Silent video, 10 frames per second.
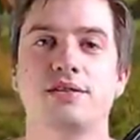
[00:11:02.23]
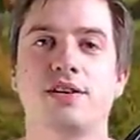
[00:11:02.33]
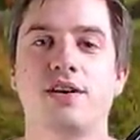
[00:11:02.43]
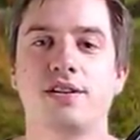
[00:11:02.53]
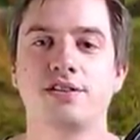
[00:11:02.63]

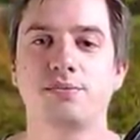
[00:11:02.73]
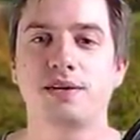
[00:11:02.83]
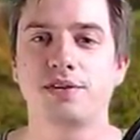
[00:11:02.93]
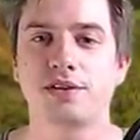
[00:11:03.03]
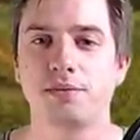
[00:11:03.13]
dollars by
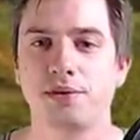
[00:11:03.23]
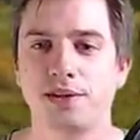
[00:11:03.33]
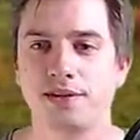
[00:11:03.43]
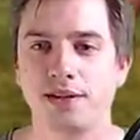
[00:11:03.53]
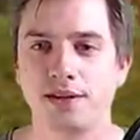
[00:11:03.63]
the
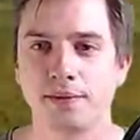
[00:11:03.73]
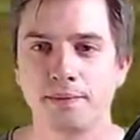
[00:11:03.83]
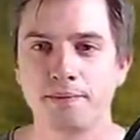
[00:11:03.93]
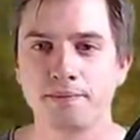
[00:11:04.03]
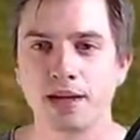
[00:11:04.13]
community.
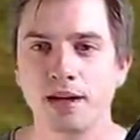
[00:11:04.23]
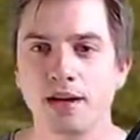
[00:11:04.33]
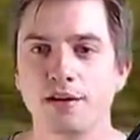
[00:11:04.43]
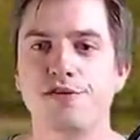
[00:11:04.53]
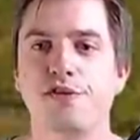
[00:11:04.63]

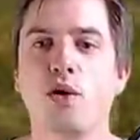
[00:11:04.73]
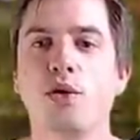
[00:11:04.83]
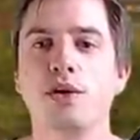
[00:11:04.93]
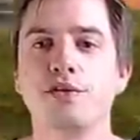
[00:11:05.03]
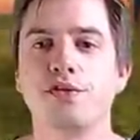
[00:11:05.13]
Forward